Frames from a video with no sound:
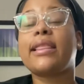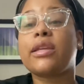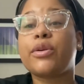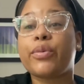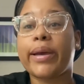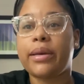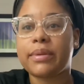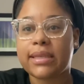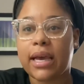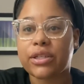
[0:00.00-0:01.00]
the Reiki
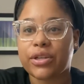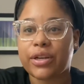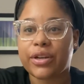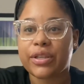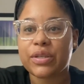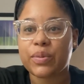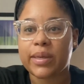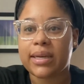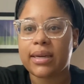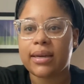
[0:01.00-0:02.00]
massage earlier this
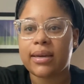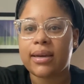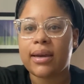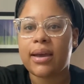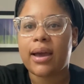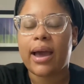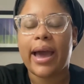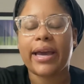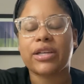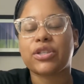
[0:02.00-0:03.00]
week.
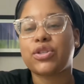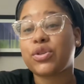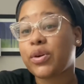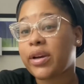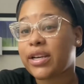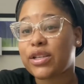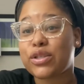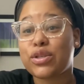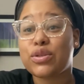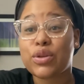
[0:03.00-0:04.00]
I enjoyed it
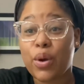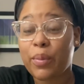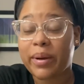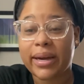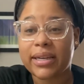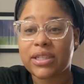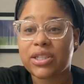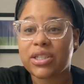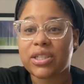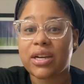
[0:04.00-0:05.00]
so
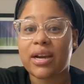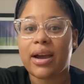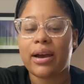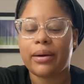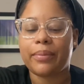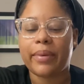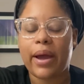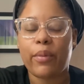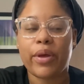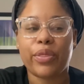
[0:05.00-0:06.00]
much. Um, I
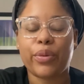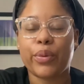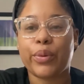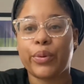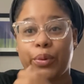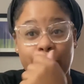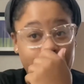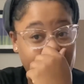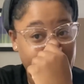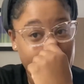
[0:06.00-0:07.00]
went
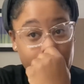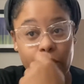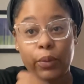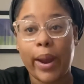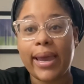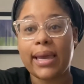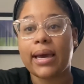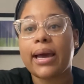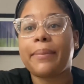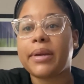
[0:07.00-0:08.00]
through Reiki, a
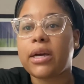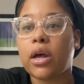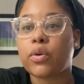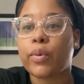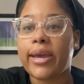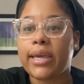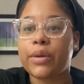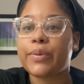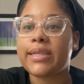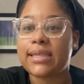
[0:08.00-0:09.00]
company called
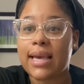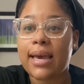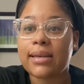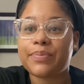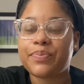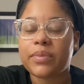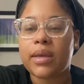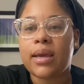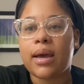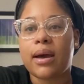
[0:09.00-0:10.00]
Reiki Reset
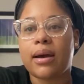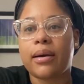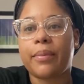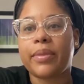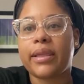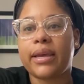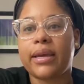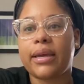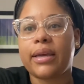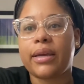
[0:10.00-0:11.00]
um,
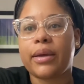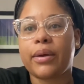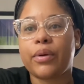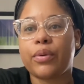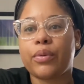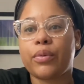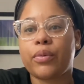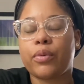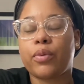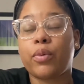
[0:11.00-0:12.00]
the
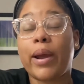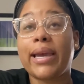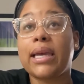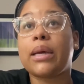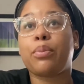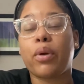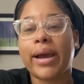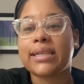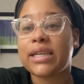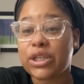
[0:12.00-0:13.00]
Reiki
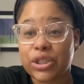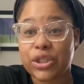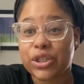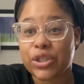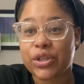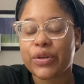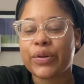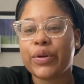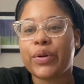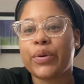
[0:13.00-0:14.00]
practitioner
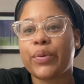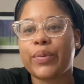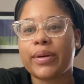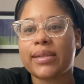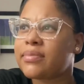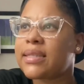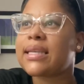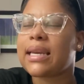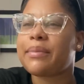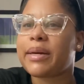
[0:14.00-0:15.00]
was
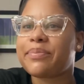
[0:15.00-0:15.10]
Saleemah.